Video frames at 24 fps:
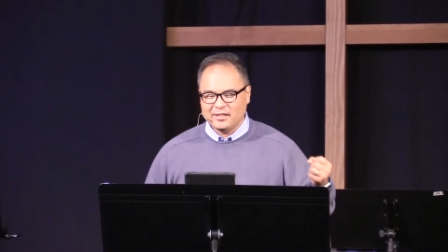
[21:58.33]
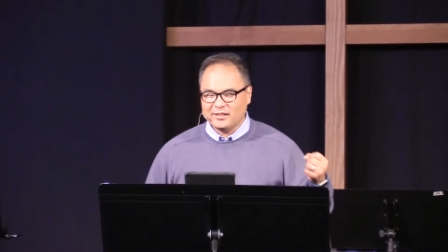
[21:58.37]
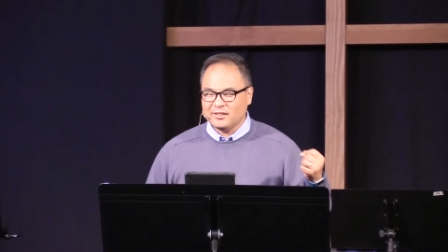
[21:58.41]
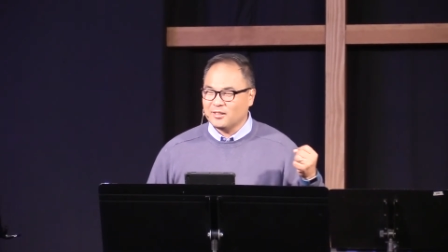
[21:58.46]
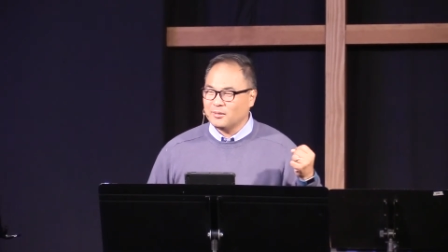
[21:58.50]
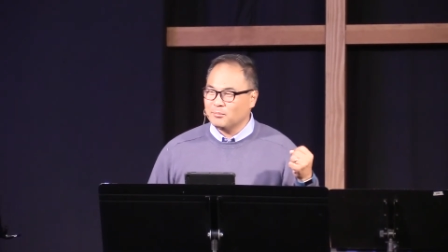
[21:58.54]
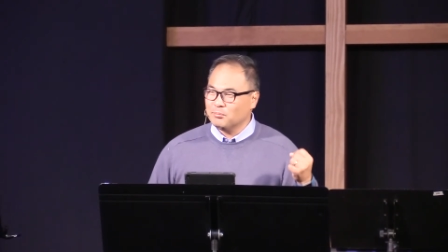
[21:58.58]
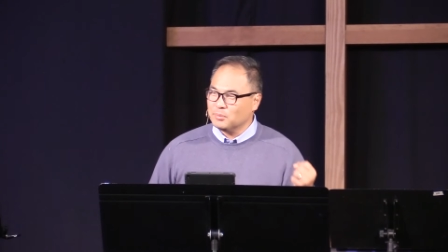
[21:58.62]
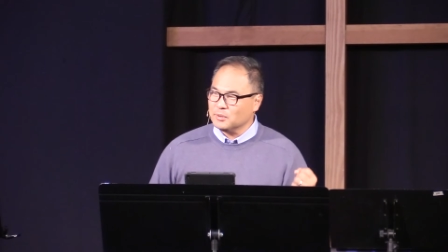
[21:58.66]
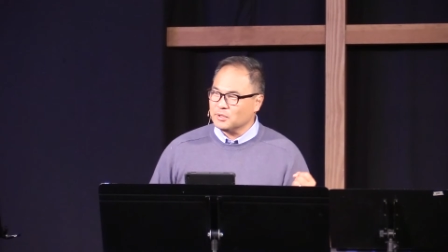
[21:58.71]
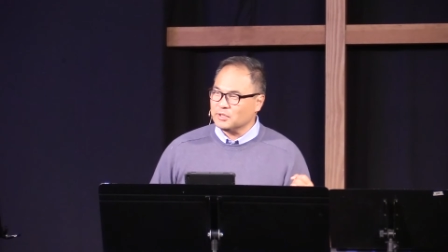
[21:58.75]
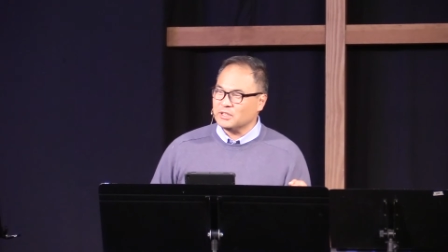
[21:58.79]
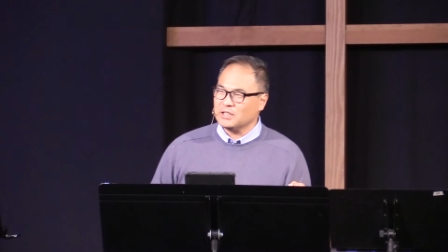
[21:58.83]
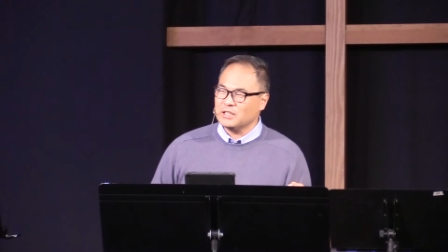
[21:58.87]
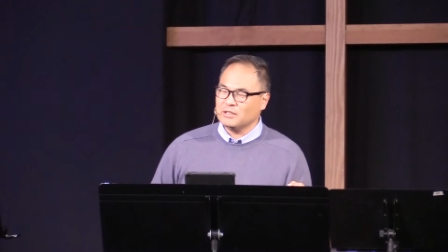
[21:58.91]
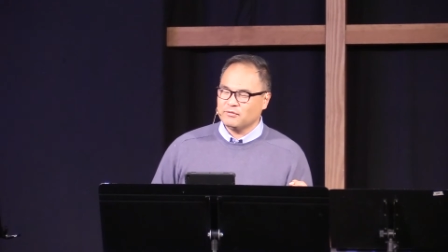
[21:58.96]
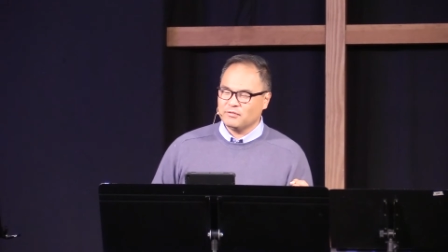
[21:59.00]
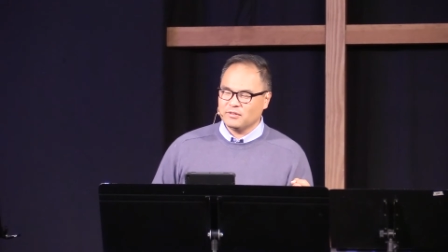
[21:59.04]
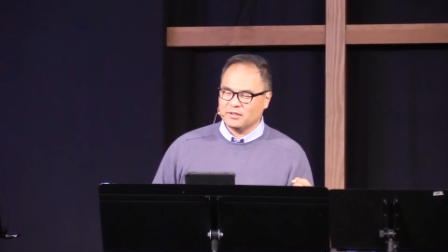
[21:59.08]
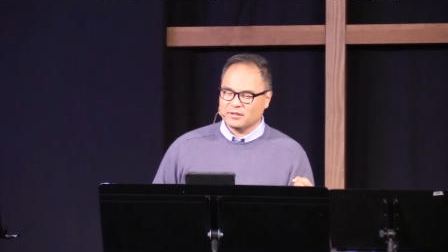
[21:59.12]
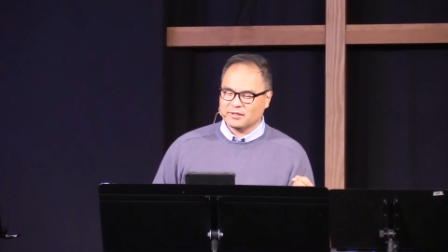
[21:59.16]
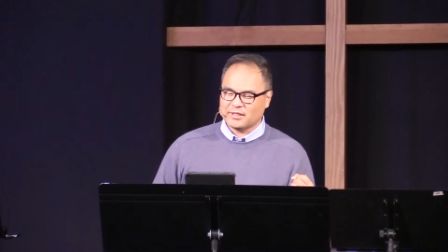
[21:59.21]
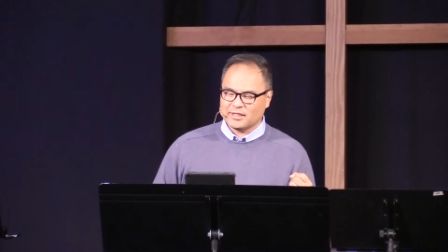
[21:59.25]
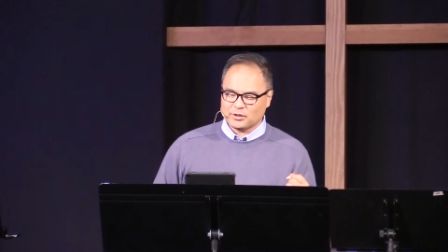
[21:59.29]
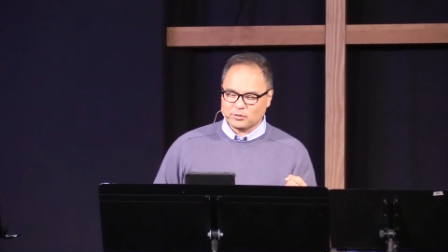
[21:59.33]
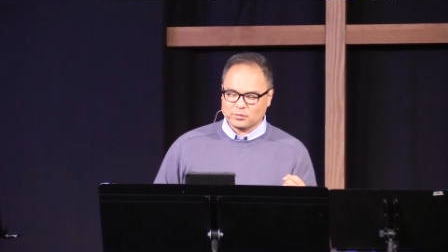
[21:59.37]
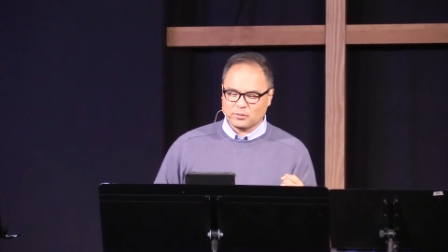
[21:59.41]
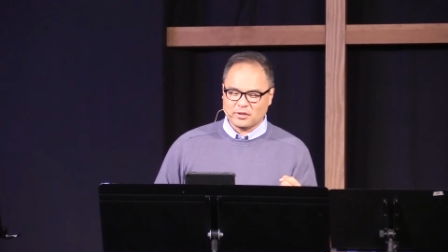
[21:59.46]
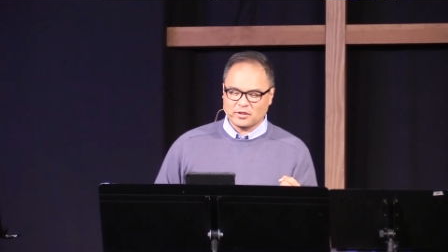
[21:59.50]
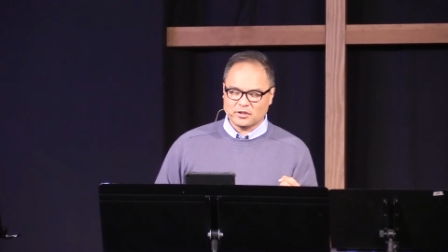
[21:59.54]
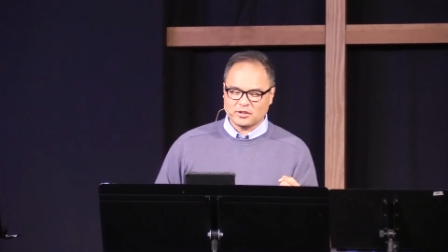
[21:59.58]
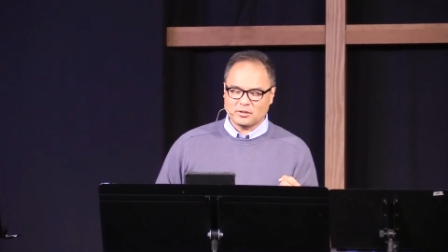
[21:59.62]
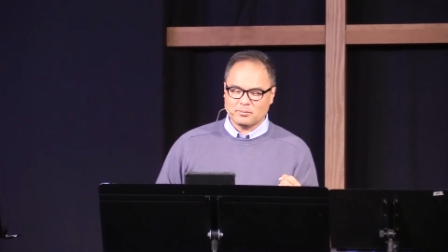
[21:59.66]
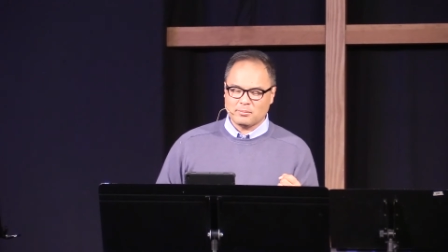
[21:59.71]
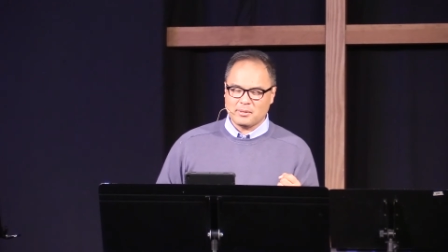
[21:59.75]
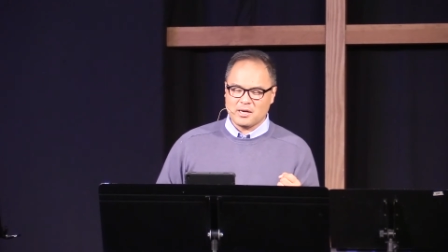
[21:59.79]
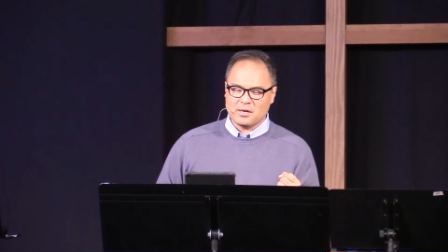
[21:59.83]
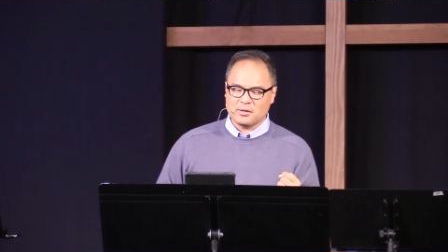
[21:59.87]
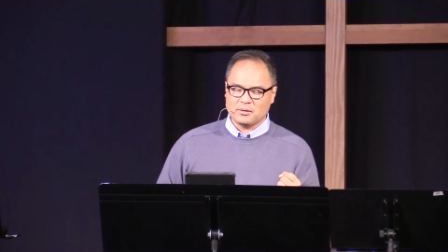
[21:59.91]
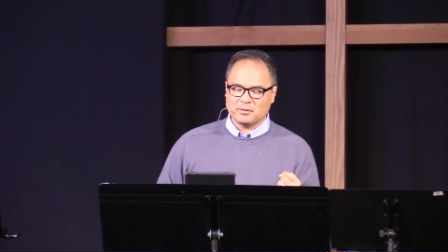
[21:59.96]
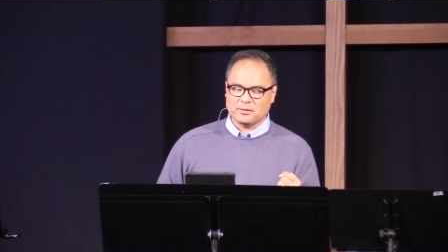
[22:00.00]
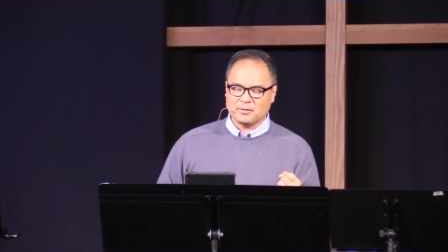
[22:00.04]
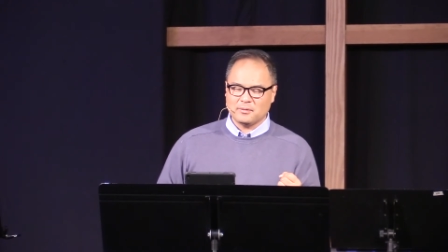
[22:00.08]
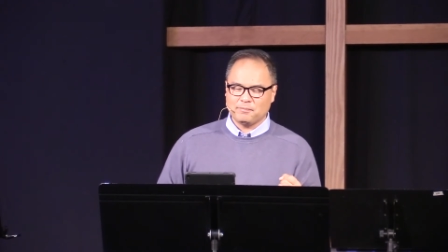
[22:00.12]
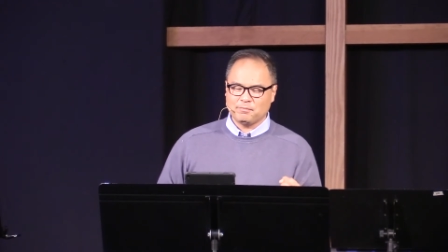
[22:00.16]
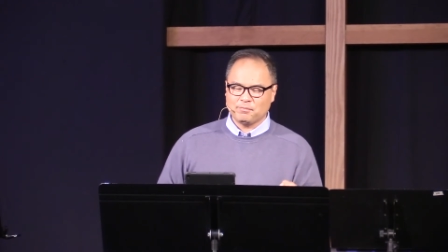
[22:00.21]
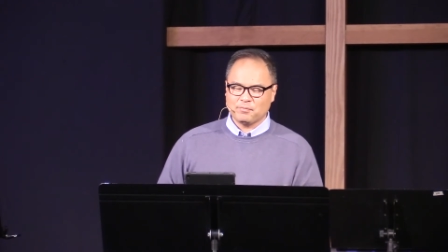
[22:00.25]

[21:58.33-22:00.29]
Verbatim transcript: and believing. That's what it's about.